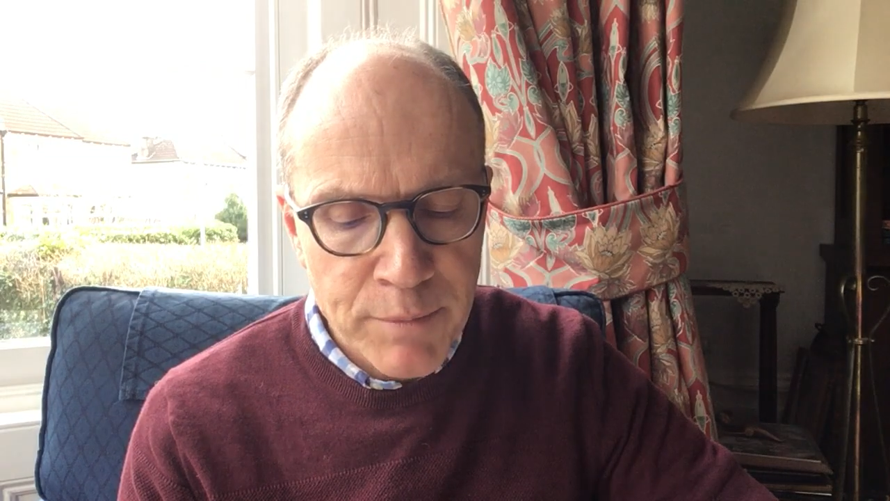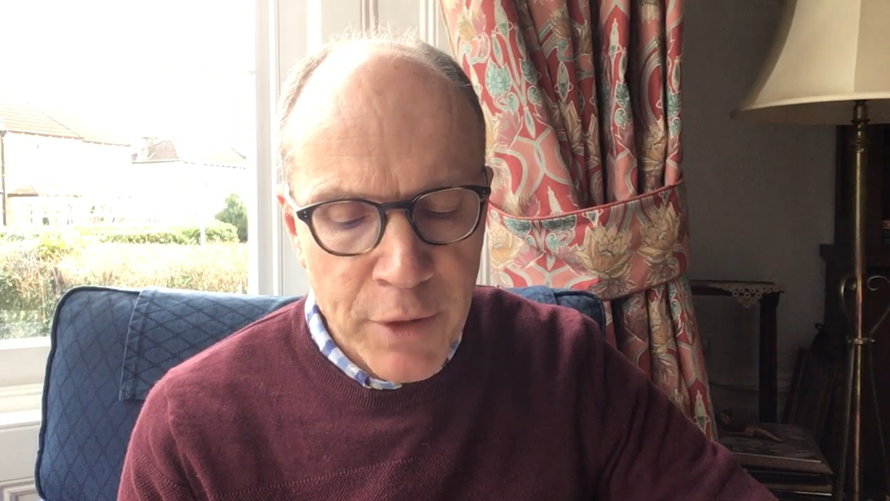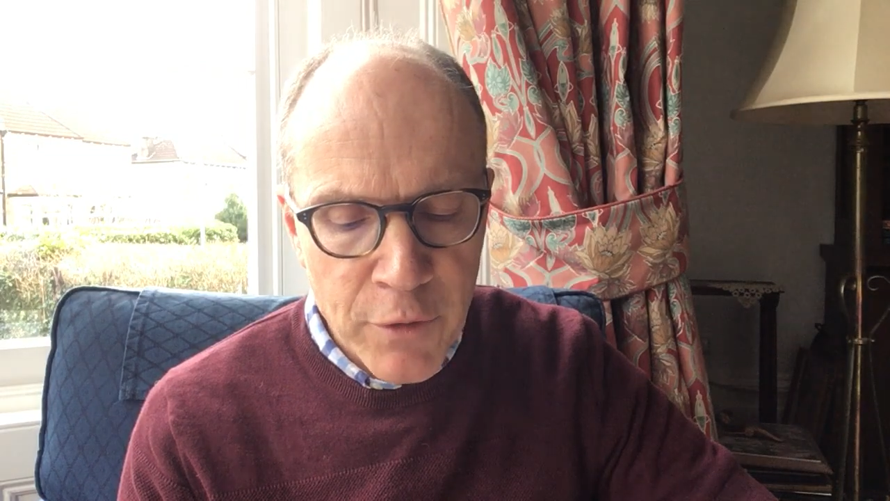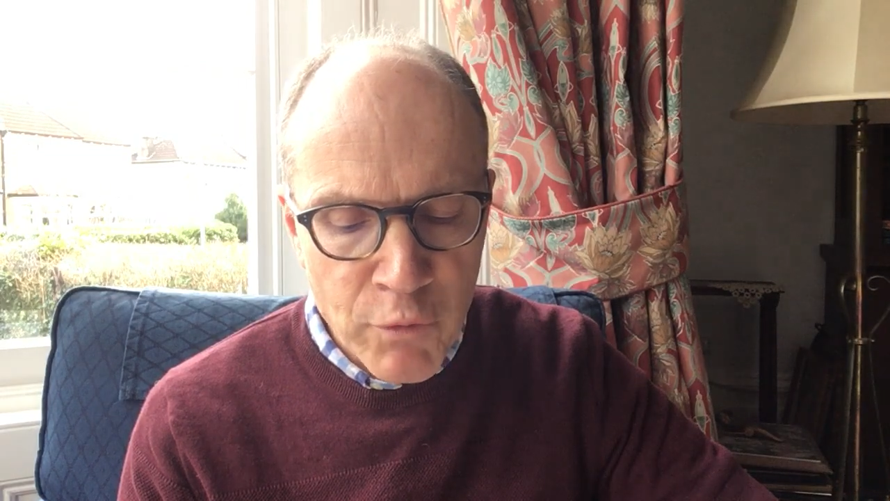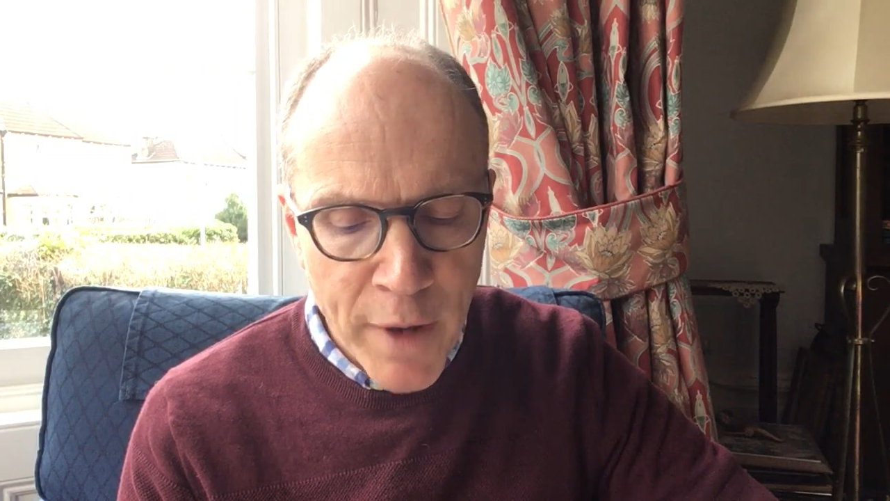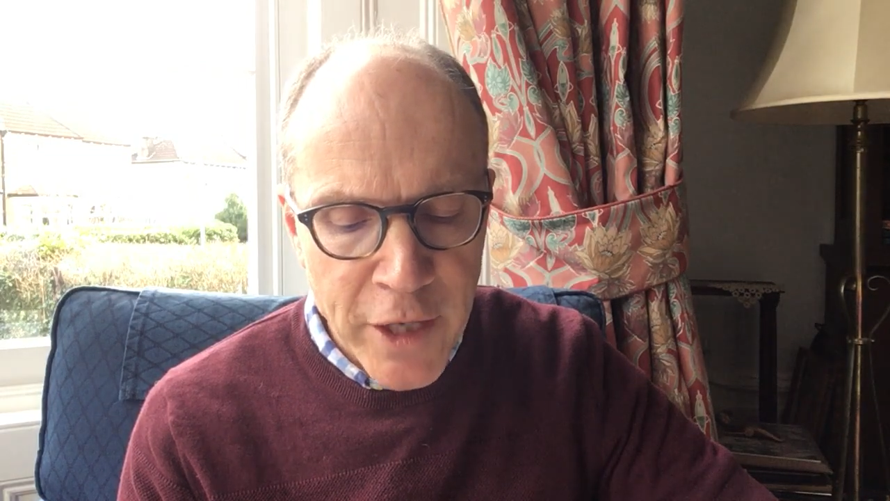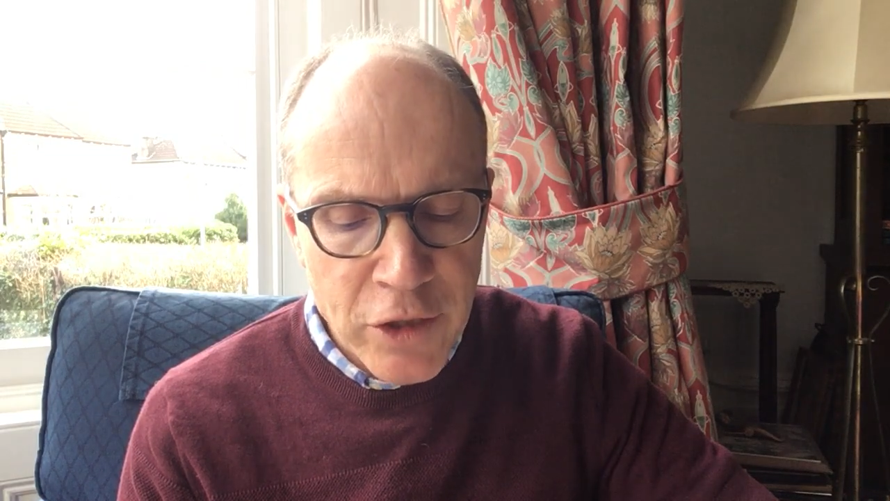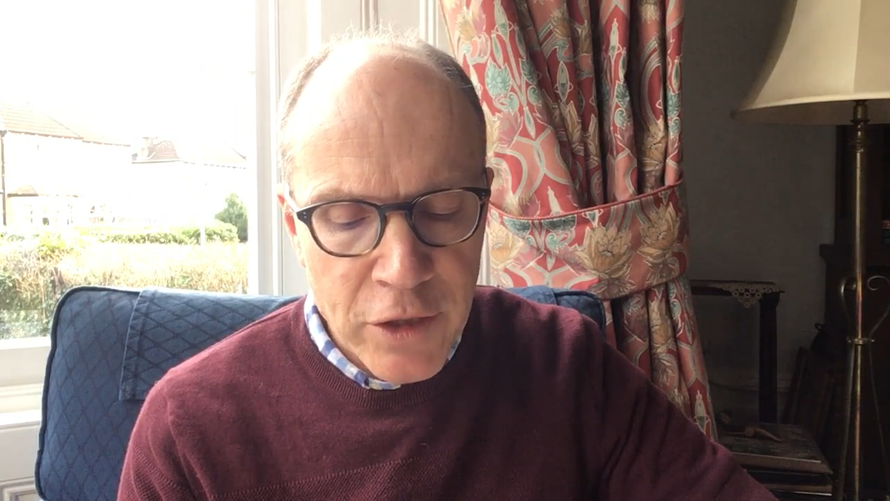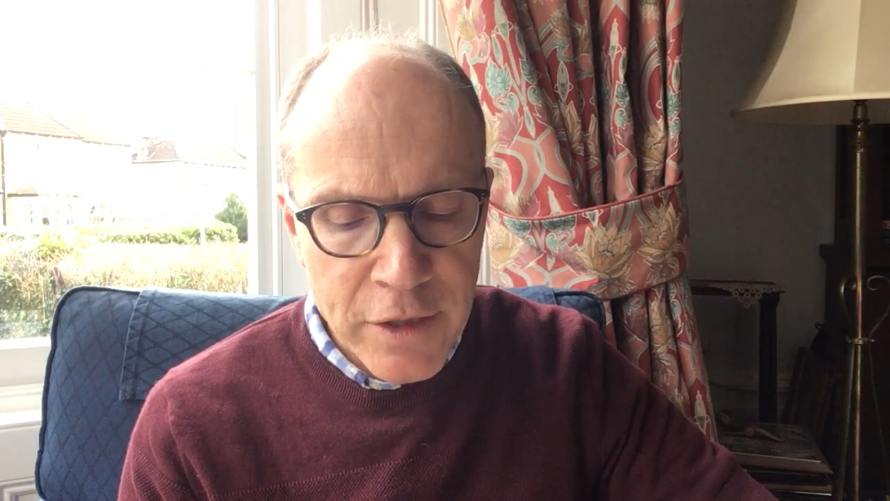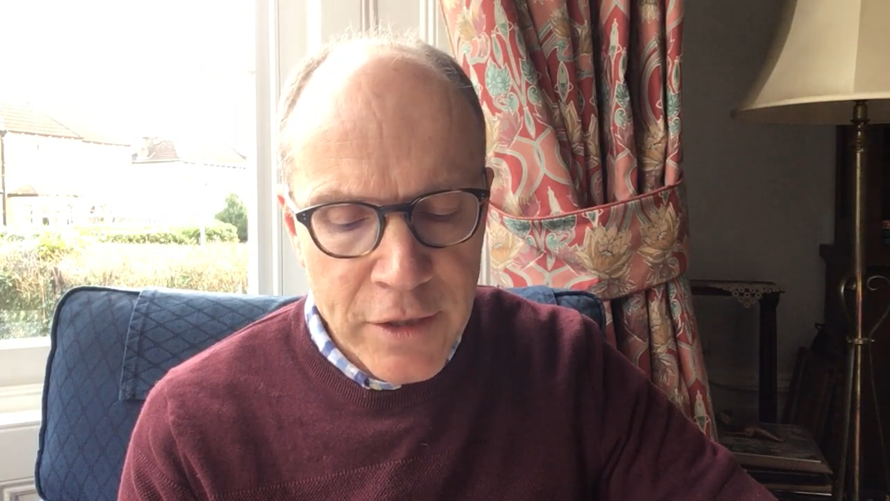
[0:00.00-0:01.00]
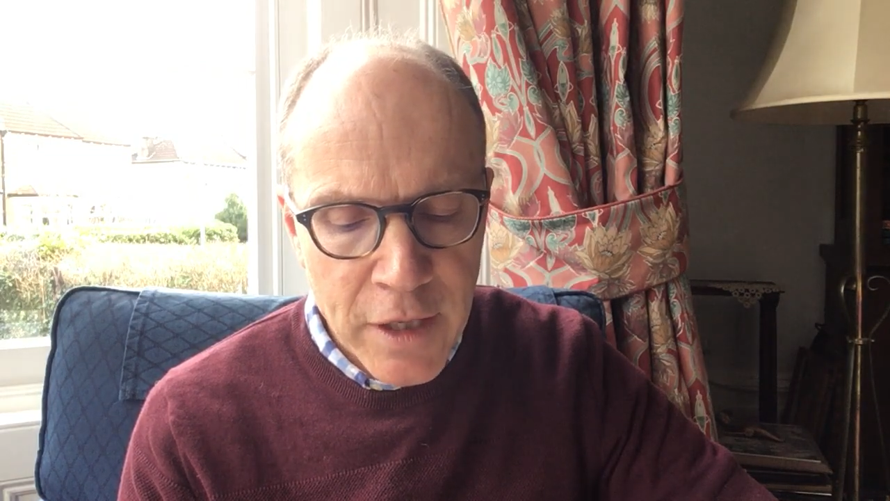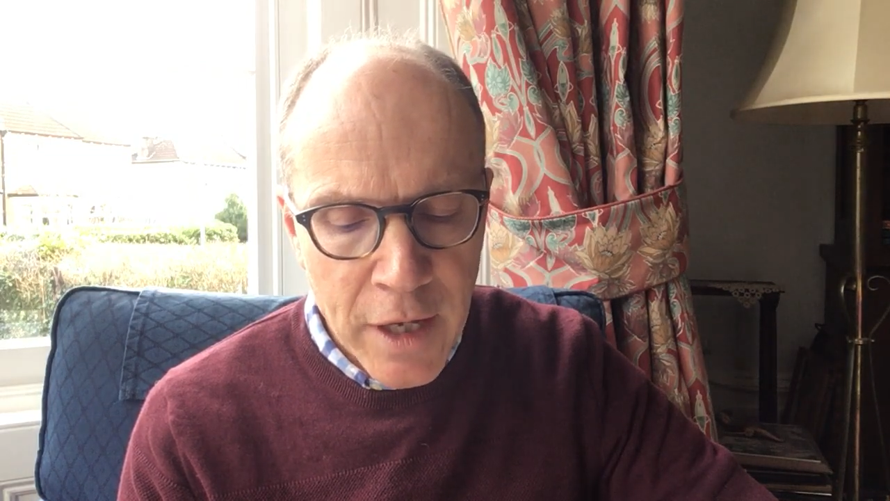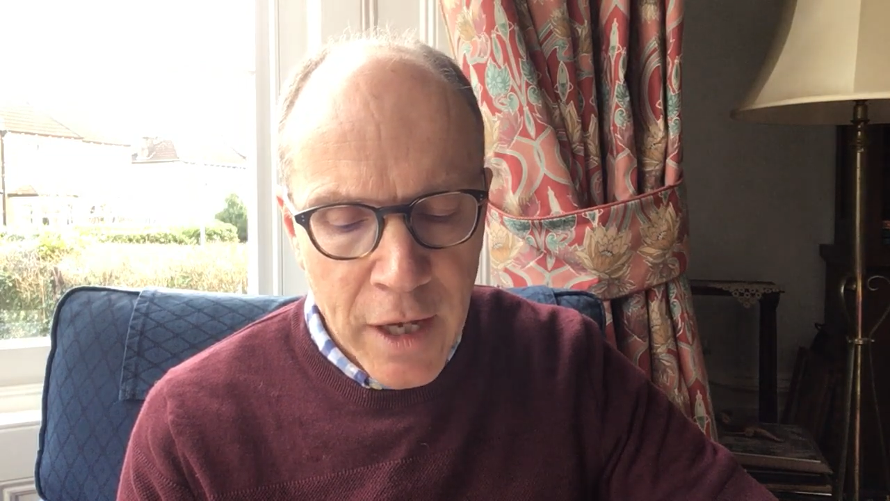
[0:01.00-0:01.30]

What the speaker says: but the righteous